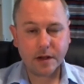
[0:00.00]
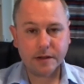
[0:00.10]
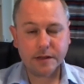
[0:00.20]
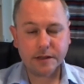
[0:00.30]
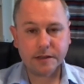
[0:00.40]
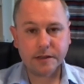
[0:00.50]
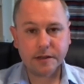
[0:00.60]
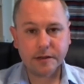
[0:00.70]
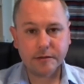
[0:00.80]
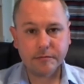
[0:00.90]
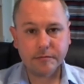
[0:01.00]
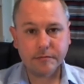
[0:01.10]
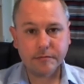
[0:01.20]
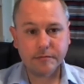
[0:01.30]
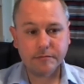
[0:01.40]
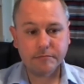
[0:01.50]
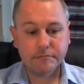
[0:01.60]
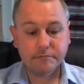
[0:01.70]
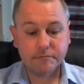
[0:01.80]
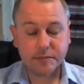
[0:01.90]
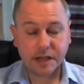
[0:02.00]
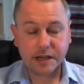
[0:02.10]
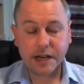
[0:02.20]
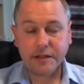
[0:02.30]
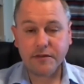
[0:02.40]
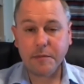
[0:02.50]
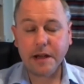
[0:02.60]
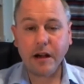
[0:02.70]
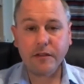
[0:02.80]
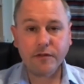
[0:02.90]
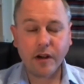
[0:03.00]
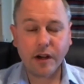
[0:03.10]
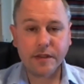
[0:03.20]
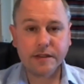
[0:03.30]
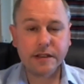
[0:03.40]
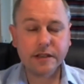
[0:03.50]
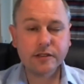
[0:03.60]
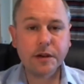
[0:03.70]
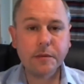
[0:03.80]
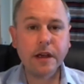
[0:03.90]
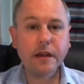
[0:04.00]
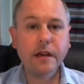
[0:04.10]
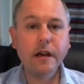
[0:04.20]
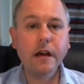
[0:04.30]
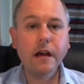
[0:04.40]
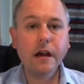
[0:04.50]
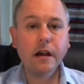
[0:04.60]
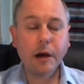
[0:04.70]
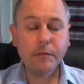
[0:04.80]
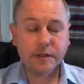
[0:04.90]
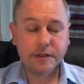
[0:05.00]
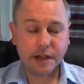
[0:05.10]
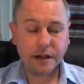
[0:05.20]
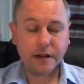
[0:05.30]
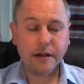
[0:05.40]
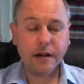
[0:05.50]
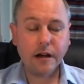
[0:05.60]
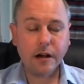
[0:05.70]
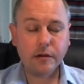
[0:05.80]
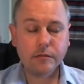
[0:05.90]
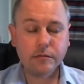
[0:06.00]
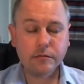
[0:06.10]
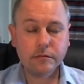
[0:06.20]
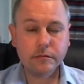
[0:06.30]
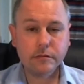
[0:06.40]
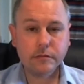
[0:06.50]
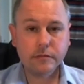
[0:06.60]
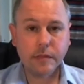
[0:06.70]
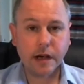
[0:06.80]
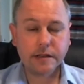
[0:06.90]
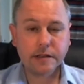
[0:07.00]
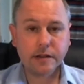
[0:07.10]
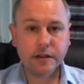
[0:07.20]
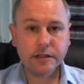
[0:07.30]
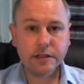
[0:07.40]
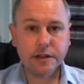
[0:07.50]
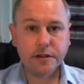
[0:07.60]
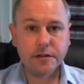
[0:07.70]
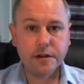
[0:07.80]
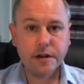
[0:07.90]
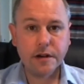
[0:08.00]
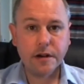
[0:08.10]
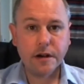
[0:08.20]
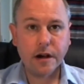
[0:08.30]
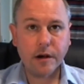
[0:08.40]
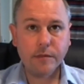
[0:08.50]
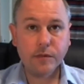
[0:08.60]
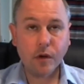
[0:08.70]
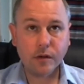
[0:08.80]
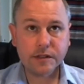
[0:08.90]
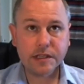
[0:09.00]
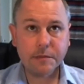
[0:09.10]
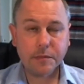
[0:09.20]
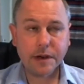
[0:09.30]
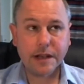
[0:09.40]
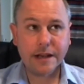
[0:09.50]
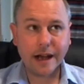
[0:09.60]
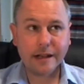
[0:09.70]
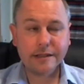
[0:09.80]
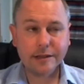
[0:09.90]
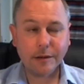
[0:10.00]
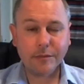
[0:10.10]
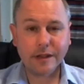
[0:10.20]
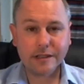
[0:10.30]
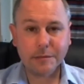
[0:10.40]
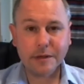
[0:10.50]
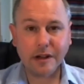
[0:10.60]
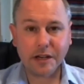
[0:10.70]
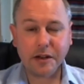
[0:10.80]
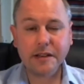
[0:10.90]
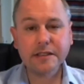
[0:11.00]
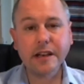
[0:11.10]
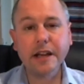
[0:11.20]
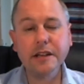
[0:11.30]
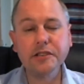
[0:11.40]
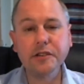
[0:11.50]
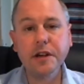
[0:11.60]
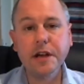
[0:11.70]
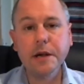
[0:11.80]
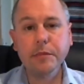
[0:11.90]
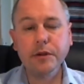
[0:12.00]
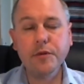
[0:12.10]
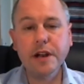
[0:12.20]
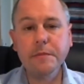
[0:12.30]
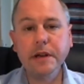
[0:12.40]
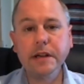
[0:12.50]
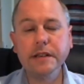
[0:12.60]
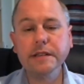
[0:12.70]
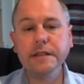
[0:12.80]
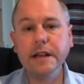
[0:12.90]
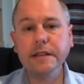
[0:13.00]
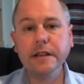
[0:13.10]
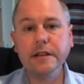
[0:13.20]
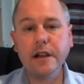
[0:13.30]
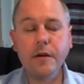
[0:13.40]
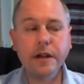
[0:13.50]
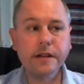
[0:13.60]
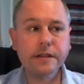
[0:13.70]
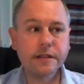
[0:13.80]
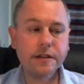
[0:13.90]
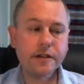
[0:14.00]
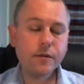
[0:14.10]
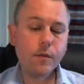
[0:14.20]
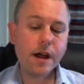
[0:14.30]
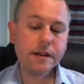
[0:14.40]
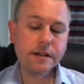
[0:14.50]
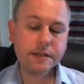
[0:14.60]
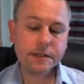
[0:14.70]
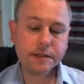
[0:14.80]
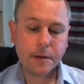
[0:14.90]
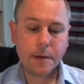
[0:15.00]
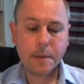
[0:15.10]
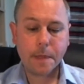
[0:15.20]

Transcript: And just, certainly for me, I find this an extremely comforting exercise to do. Not simply as something to be done in isolation, but really because there's a knowingness and an awareness,